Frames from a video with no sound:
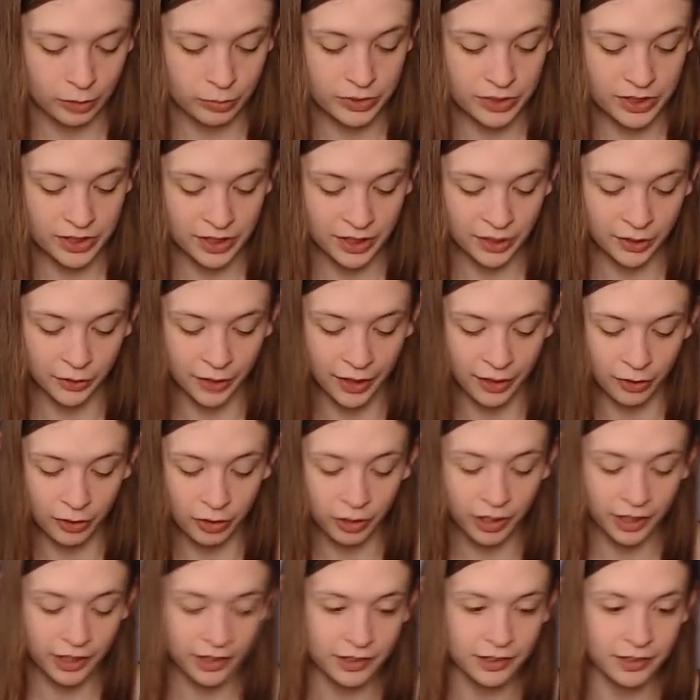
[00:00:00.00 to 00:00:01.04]
Oh, Steel
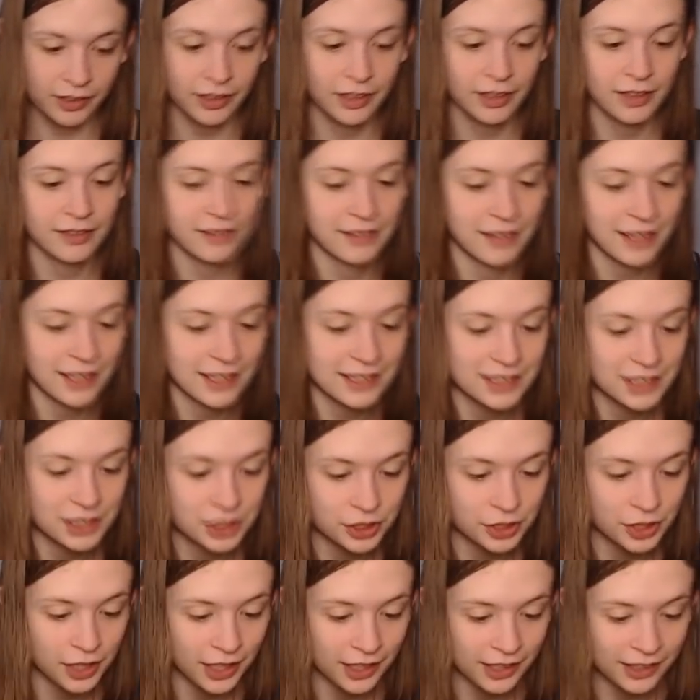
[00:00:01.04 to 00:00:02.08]
Hellkite, that's
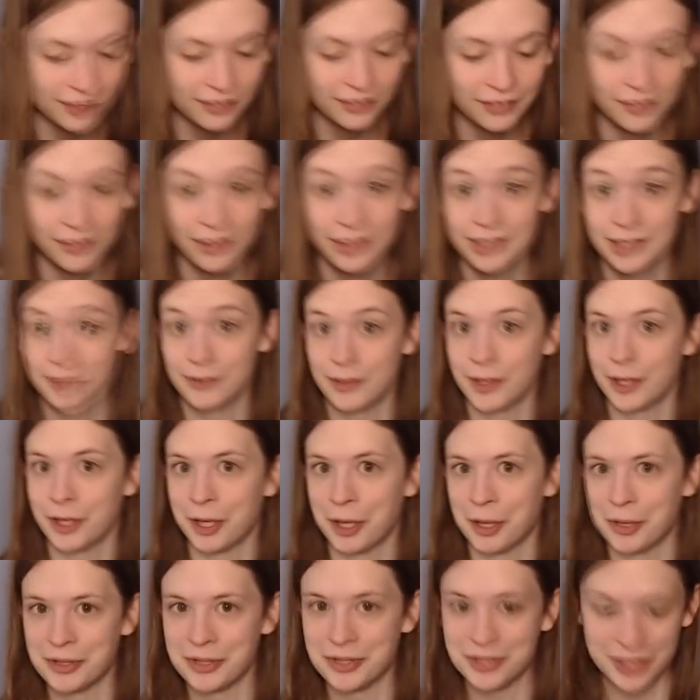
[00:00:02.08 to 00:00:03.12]
a dragon. That's a
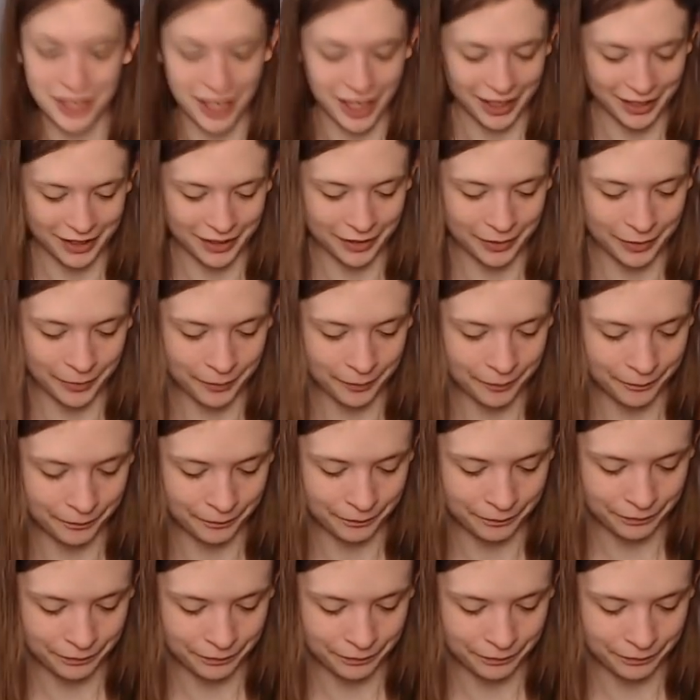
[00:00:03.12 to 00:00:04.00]
very good dragon.